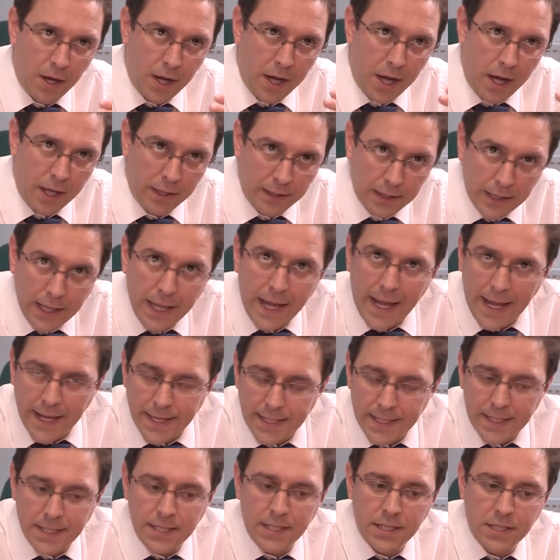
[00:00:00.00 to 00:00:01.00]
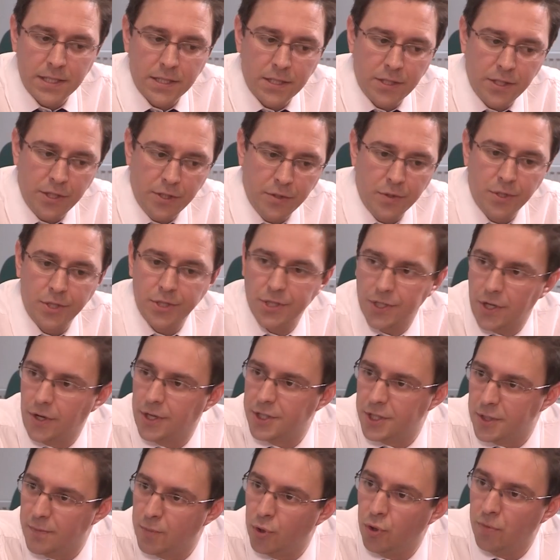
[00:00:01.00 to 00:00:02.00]
Unless you
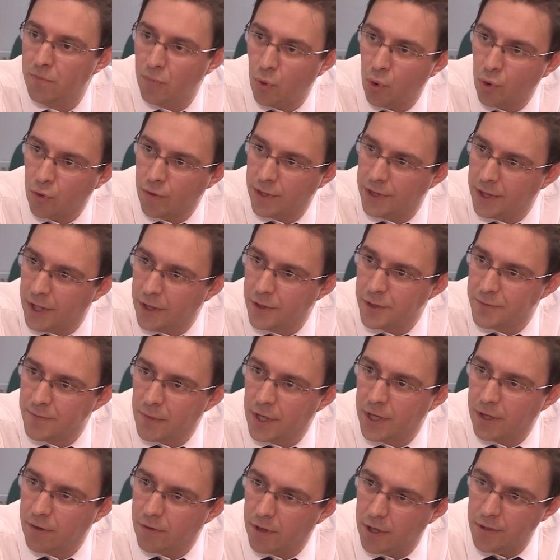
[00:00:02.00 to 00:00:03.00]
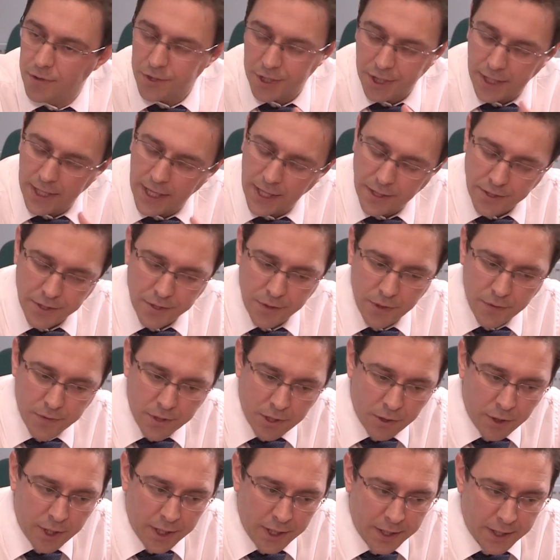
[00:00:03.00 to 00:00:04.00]
decide to put more in those micros accounts. So I was
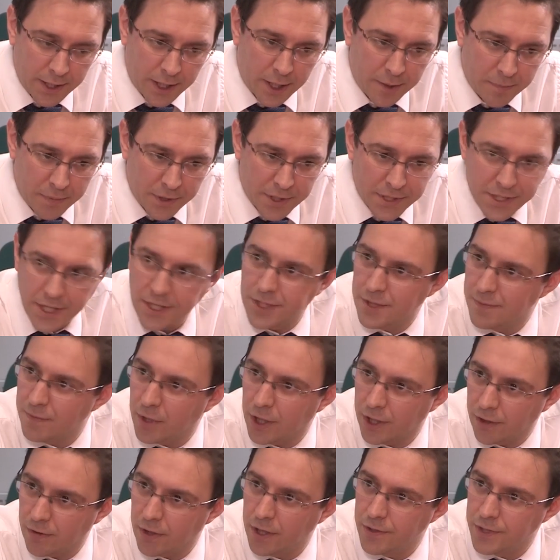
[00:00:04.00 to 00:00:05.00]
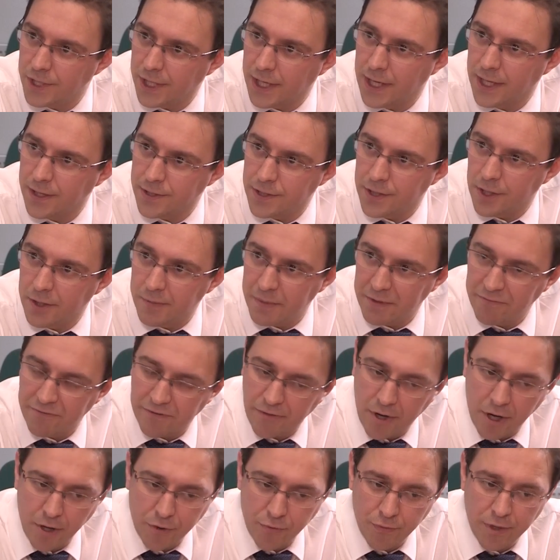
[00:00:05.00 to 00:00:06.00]
looking at a couple of sets of micros accounts that have been
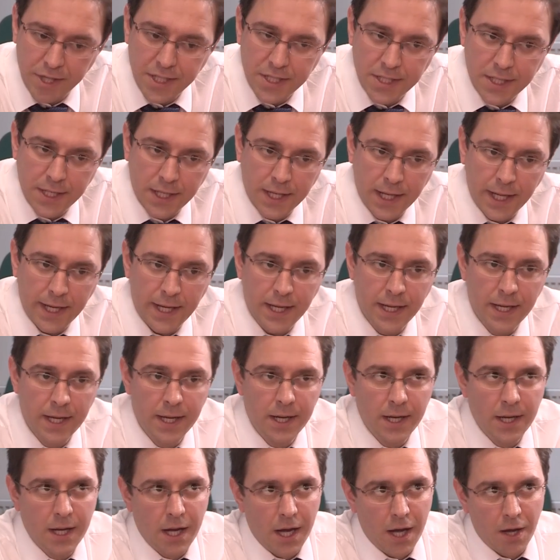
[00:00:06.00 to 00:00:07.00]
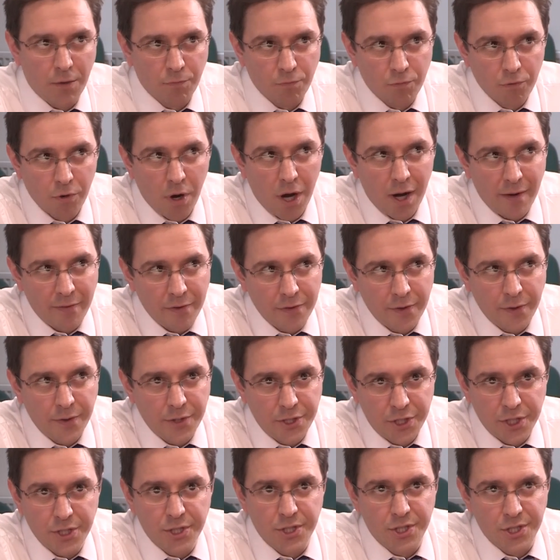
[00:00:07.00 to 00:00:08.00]
filed recently, and rather than
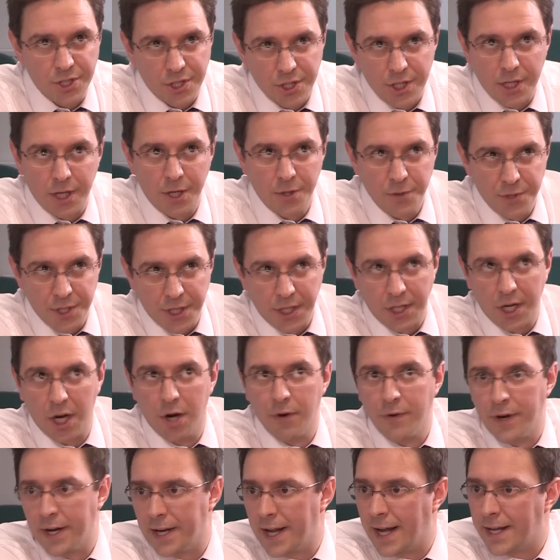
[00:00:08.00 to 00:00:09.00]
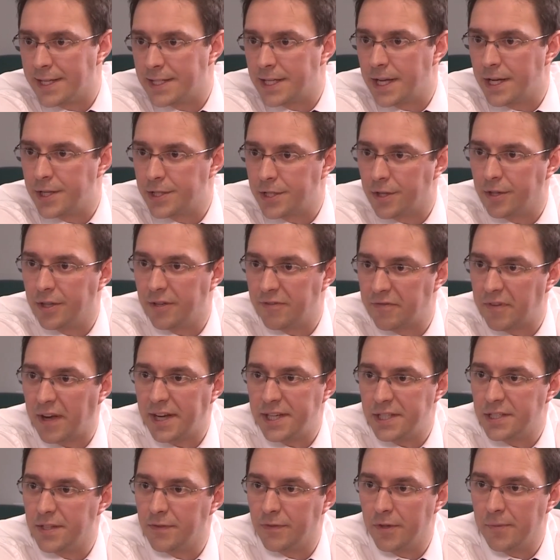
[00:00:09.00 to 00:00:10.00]
just disclosing current assets on the
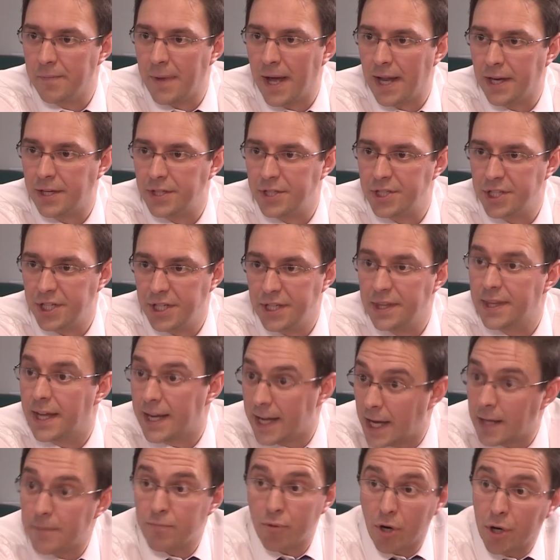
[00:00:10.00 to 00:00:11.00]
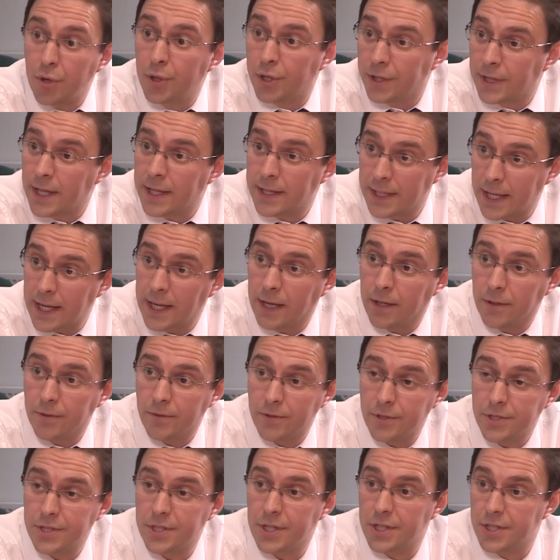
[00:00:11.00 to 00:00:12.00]
face of the balance sheet, they had broken that down
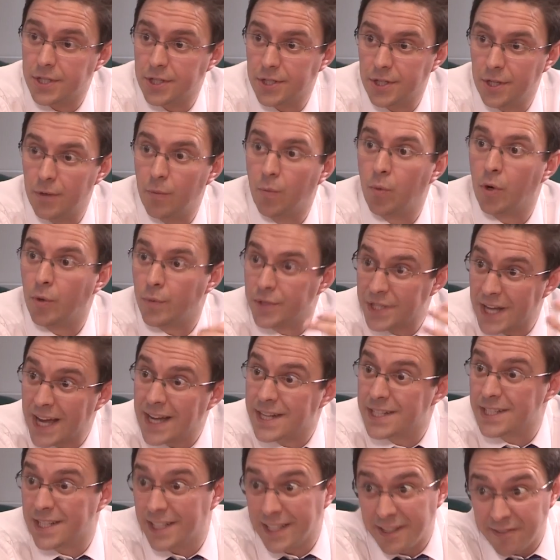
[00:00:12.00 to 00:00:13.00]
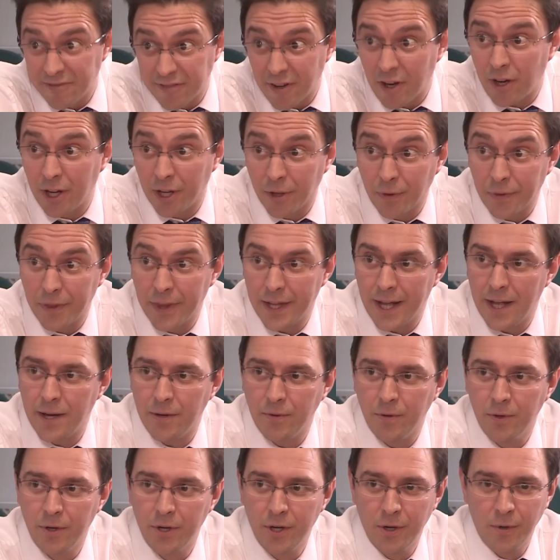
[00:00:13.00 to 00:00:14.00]
such that what was actually filed
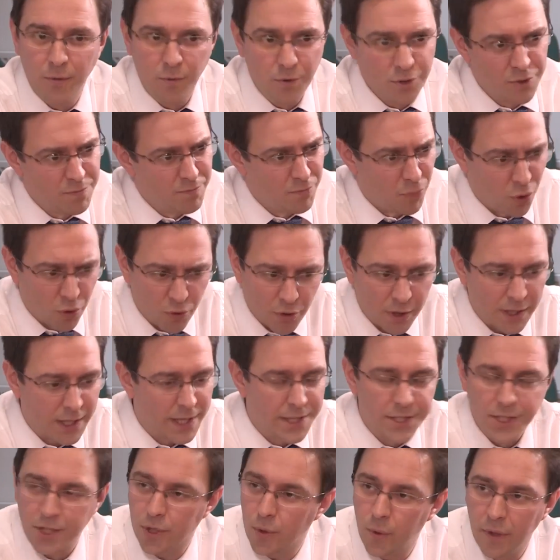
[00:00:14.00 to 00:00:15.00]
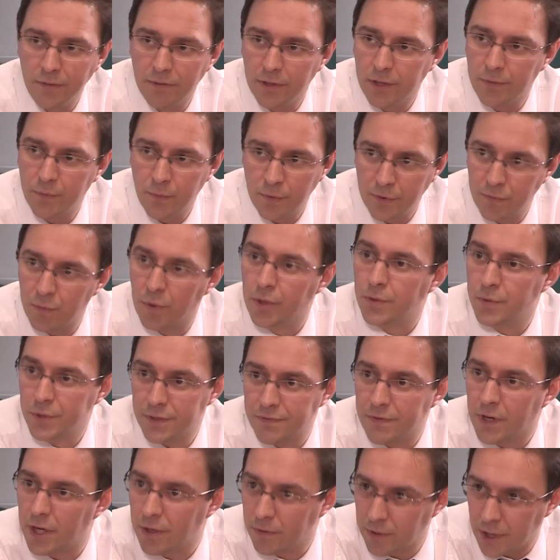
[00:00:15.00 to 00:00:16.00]
then was more or less equivalent with what was
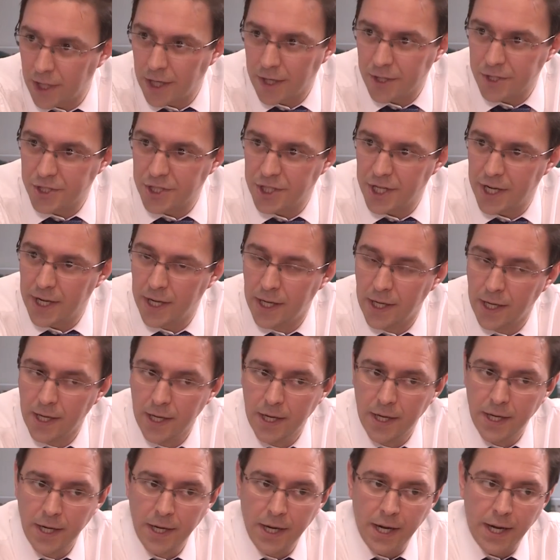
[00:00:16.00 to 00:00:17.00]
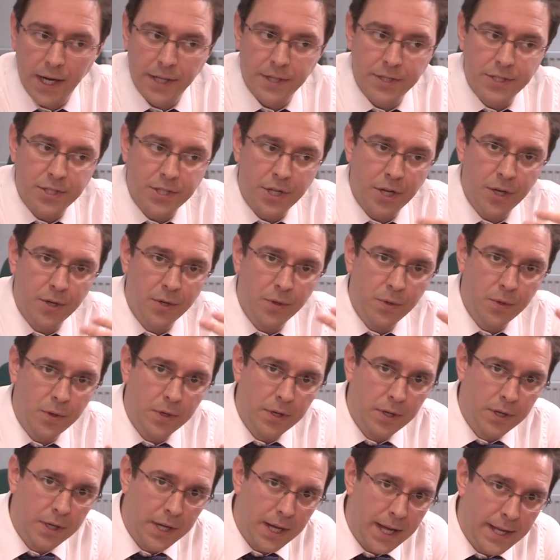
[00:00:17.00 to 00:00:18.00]
filed last year. And so
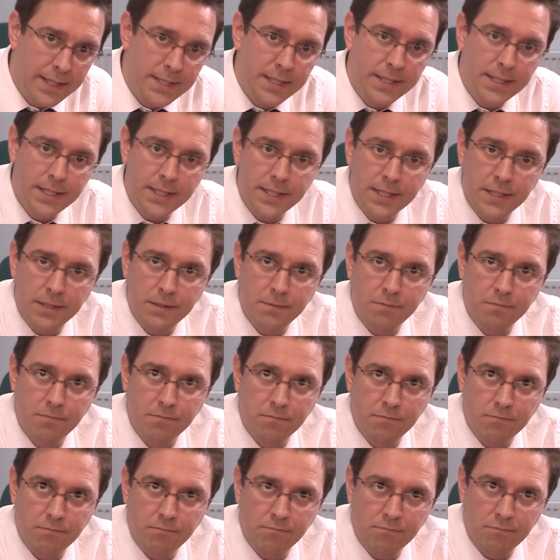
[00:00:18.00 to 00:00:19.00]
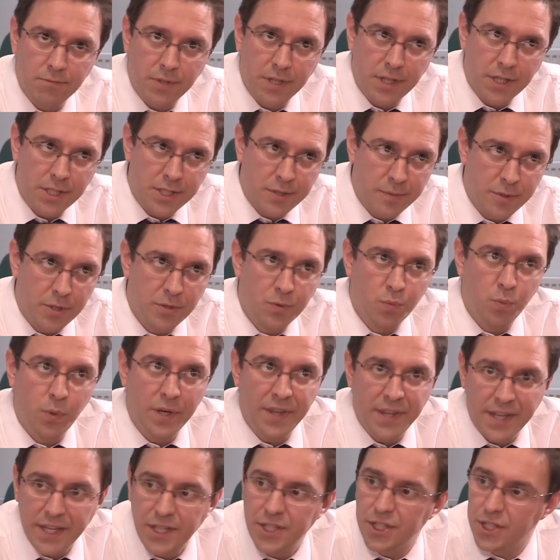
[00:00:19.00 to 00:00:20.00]
entities, I suppose,
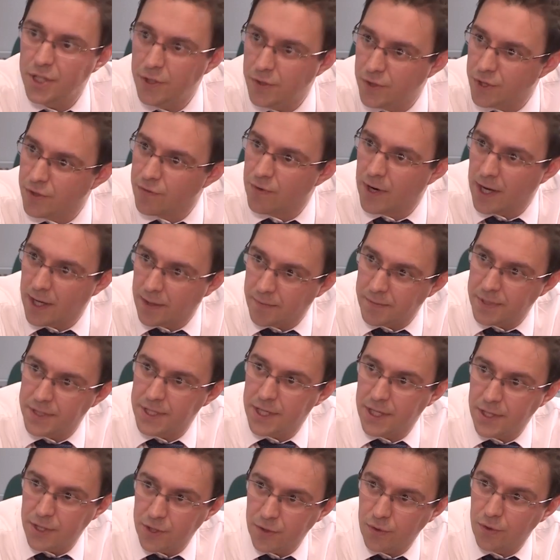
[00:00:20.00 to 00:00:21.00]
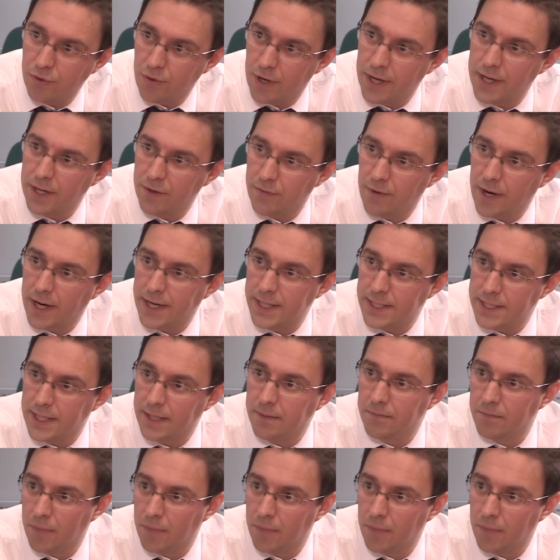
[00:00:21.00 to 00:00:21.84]
with issues around potential credit rating